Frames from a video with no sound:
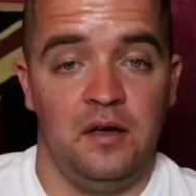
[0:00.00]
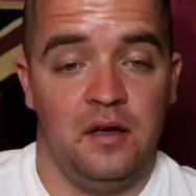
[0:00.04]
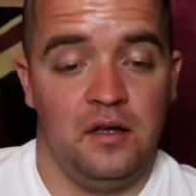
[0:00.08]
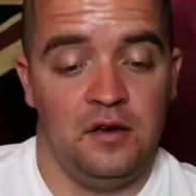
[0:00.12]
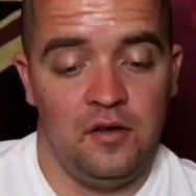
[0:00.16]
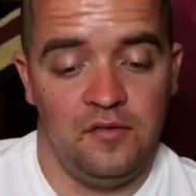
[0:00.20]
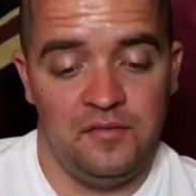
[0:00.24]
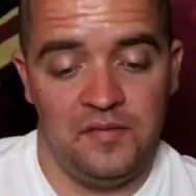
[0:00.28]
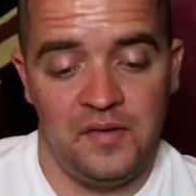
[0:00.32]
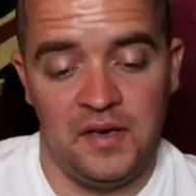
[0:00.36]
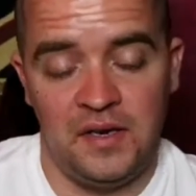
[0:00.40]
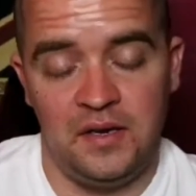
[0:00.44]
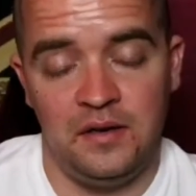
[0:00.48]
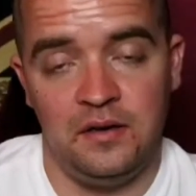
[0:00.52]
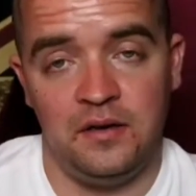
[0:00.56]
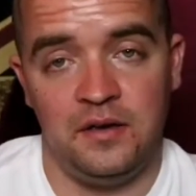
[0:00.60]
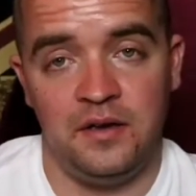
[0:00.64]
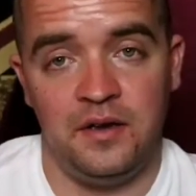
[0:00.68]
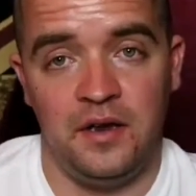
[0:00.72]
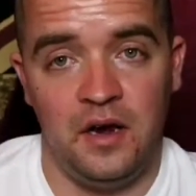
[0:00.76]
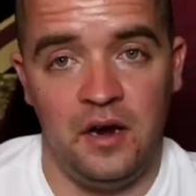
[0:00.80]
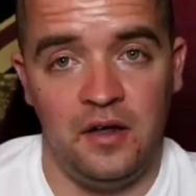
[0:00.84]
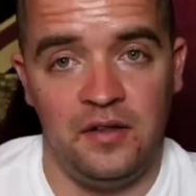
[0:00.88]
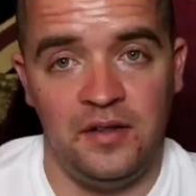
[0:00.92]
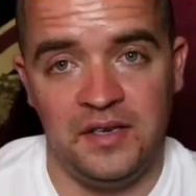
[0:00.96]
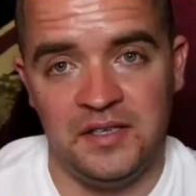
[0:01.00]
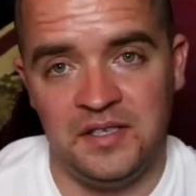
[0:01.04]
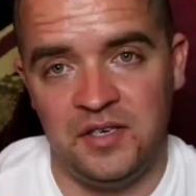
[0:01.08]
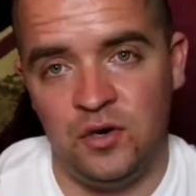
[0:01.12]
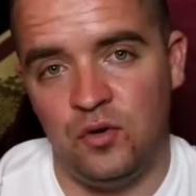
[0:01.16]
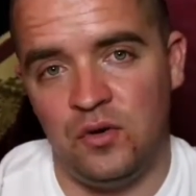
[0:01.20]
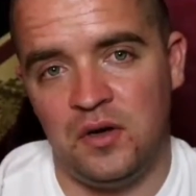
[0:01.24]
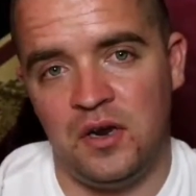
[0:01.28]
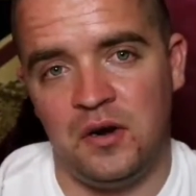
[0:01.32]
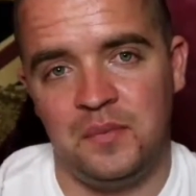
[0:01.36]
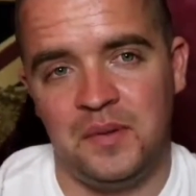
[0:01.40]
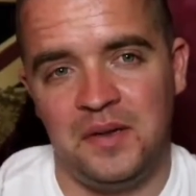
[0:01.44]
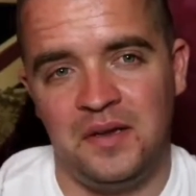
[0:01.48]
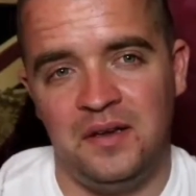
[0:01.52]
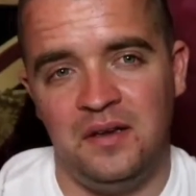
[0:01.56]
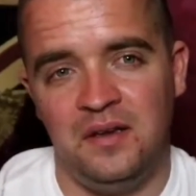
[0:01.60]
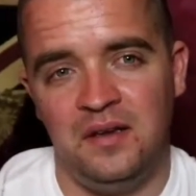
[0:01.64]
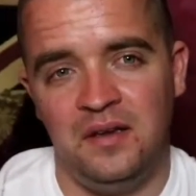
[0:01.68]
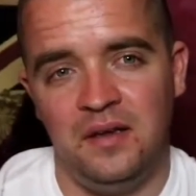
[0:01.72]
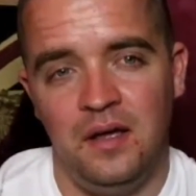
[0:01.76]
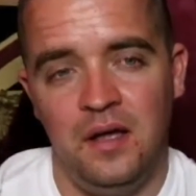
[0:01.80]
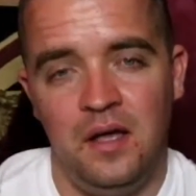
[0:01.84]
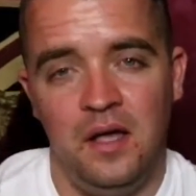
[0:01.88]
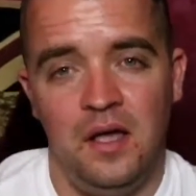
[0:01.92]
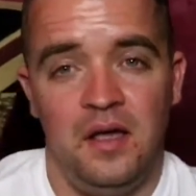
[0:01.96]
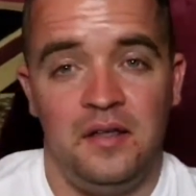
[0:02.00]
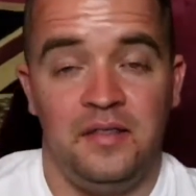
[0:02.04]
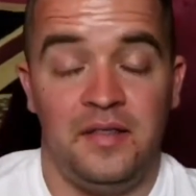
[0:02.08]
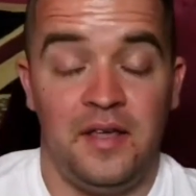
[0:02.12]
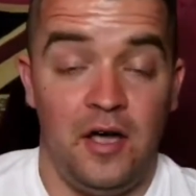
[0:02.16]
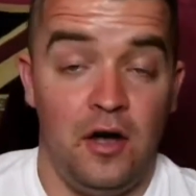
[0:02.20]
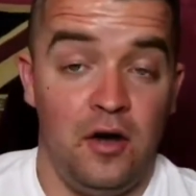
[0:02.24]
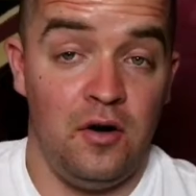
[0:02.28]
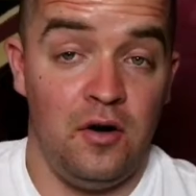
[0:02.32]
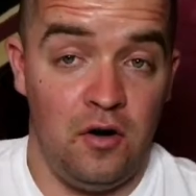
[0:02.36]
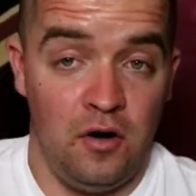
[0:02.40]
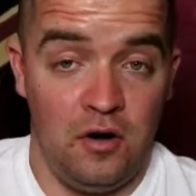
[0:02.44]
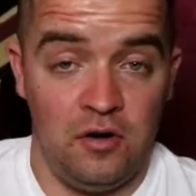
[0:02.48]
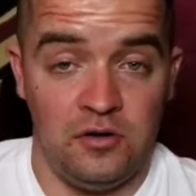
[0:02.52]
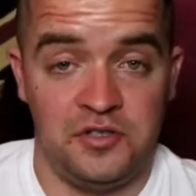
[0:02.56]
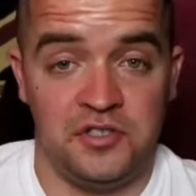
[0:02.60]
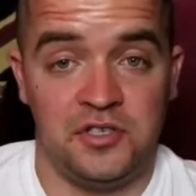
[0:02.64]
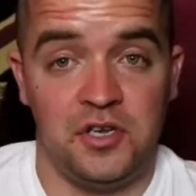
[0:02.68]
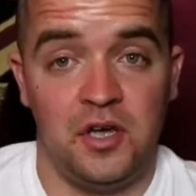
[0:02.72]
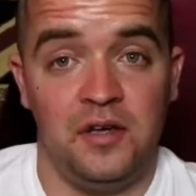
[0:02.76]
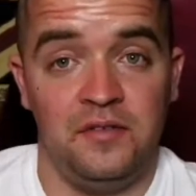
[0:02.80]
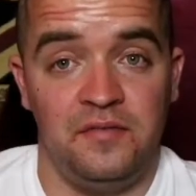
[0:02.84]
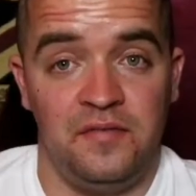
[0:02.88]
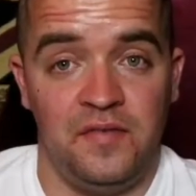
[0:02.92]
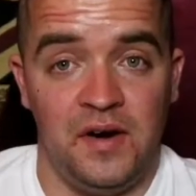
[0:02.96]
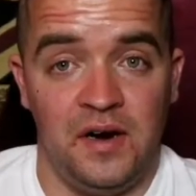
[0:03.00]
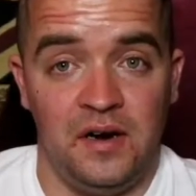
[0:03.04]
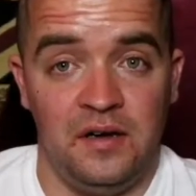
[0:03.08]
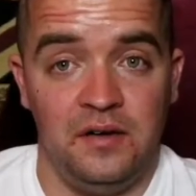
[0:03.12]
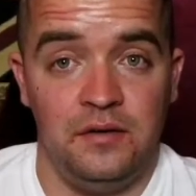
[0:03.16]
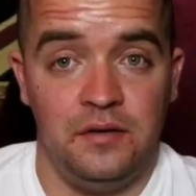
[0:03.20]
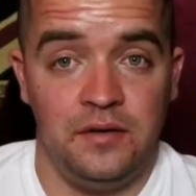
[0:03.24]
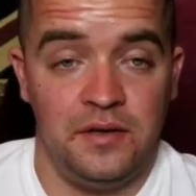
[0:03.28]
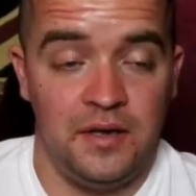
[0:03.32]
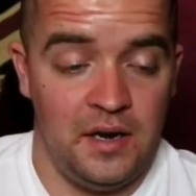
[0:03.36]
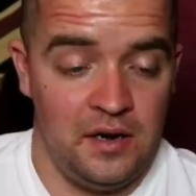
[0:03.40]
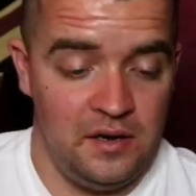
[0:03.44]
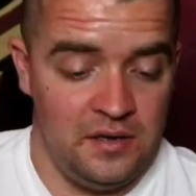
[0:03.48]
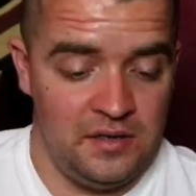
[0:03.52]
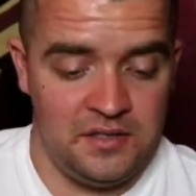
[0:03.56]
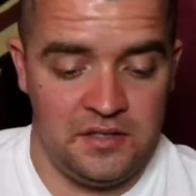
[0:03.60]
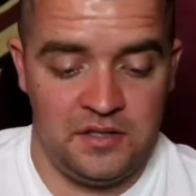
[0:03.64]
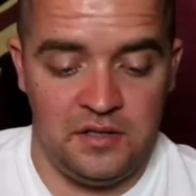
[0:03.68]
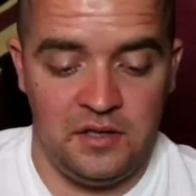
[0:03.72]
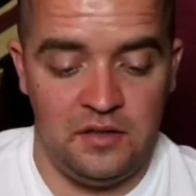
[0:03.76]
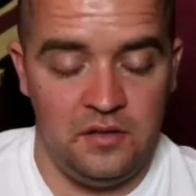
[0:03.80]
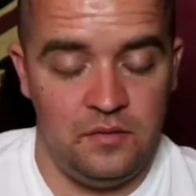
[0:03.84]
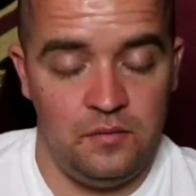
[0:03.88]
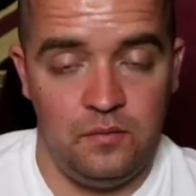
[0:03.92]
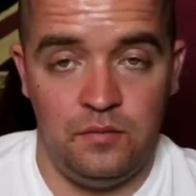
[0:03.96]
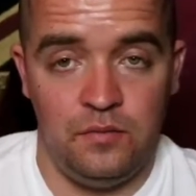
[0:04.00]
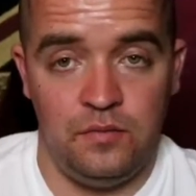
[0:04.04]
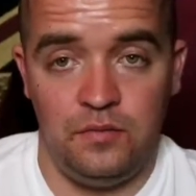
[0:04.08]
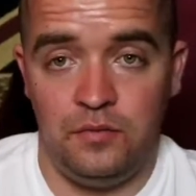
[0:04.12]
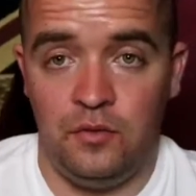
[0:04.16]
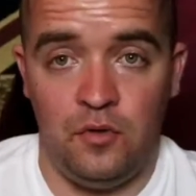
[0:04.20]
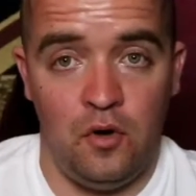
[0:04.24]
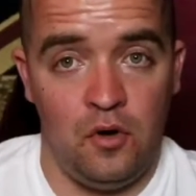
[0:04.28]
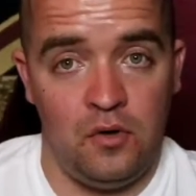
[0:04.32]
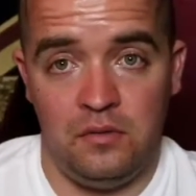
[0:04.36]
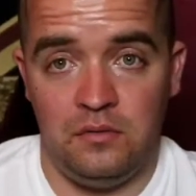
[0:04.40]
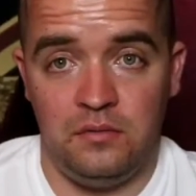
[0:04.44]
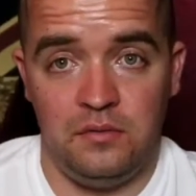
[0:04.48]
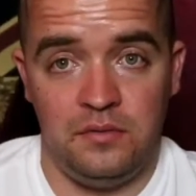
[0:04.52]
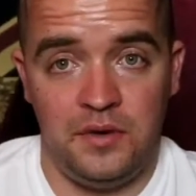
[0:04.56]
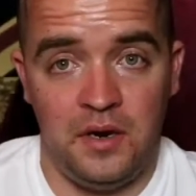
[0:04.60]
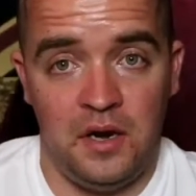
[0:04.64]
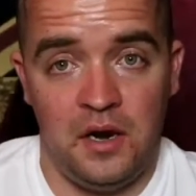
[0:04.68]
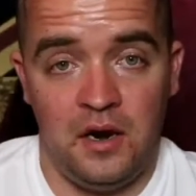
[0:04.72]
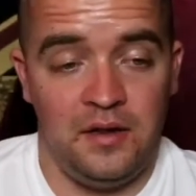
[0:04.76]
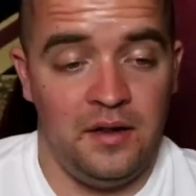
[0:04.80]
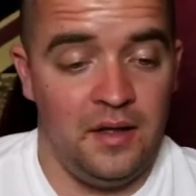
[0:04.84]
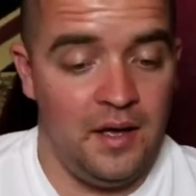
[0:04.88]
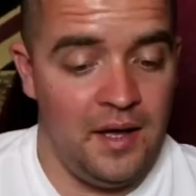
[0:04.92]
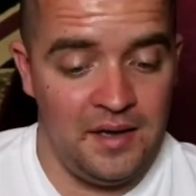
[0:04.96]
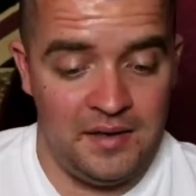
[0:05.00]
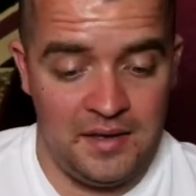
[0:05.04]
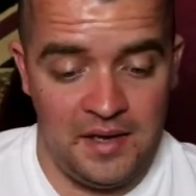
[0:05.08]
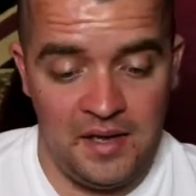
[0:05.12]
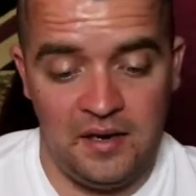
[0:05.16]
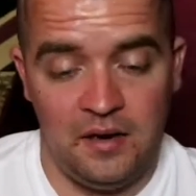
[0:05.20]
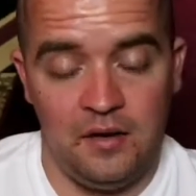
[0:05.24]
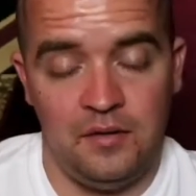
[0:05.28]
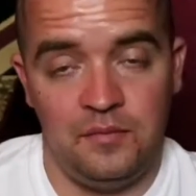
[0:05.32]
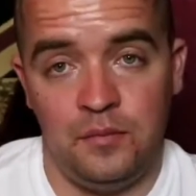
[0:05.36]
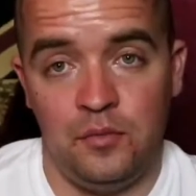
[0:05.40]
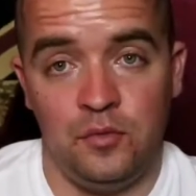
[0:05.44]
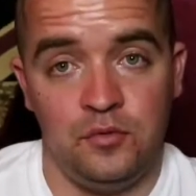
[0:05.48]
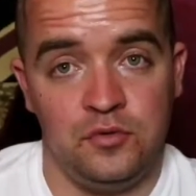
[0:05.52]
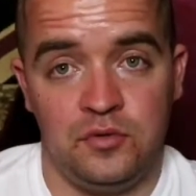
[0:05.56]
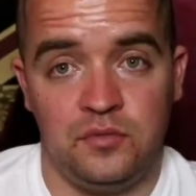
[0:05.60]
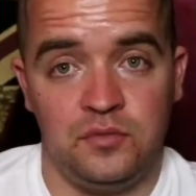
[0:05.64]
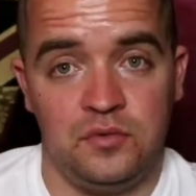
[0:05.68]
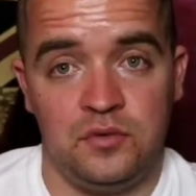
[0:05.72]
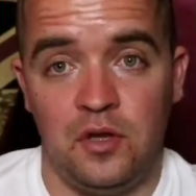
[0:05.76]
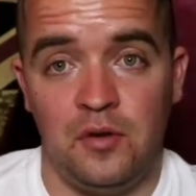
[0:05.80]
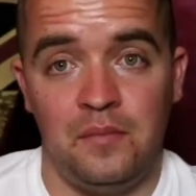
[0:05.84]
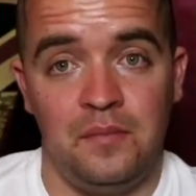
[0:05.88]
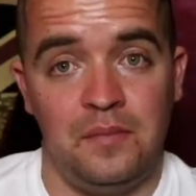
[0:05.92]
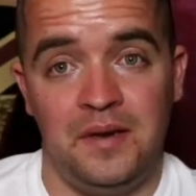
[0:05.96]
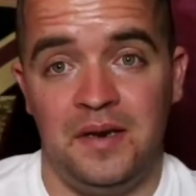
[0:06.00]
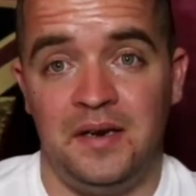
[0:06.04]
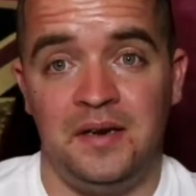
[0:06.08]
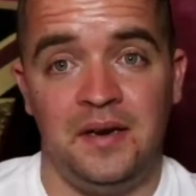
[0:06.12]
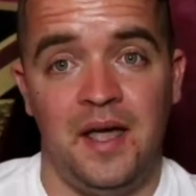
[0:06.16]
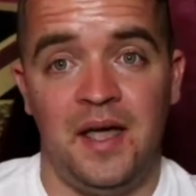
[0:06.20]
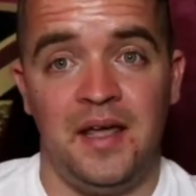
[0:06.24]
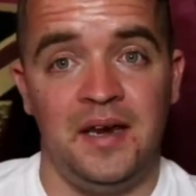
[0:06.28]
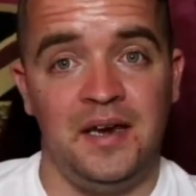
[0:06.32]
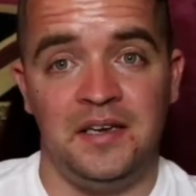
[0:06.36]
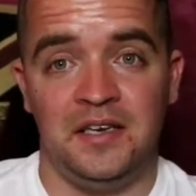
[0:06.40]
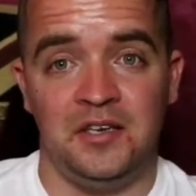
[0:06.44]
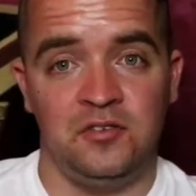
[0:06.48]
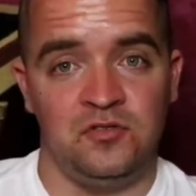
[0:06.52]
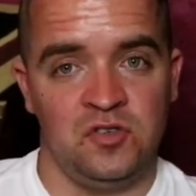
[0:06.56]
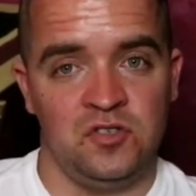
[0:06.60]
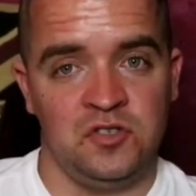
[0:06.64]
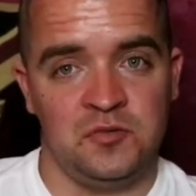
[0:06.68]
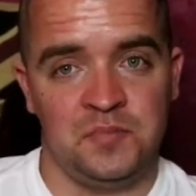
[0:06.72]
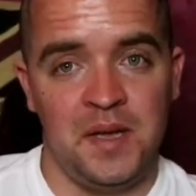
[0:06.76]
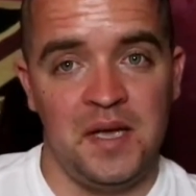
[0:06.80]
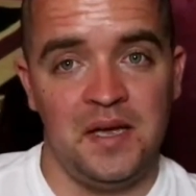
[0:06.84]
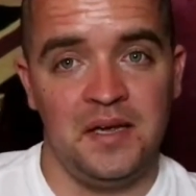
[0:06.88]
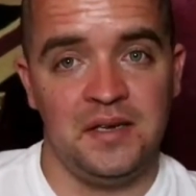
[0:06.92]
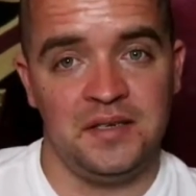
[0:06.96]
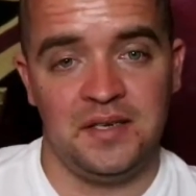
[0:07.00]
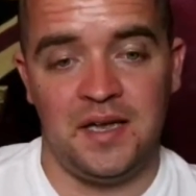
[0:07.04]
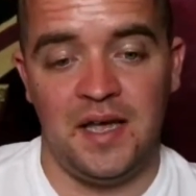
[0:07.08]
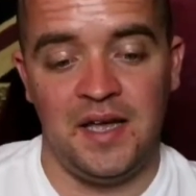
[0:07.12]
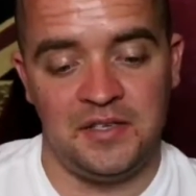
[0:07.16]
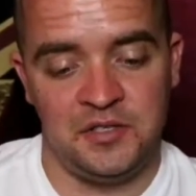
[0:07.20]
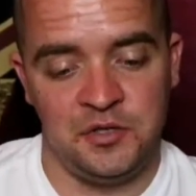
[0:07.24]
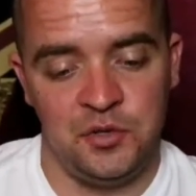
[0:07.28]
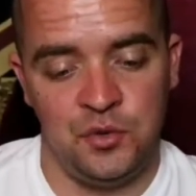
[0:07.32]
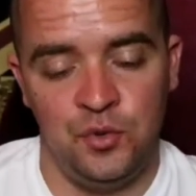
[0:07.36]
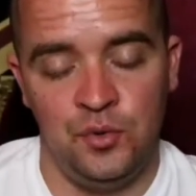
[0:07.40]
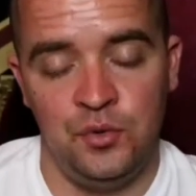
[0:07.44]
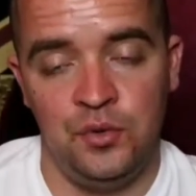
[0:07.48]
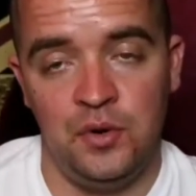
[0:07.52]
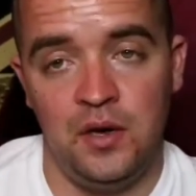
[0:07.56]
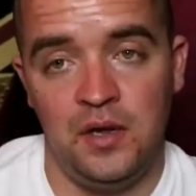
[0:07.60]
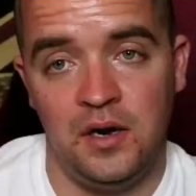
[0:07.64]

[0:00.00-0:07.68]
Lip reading: I don't think, you know, there's not going to be, they a hard side, Villa, you know, it's not, you know, again, don't mean any disrespect at all.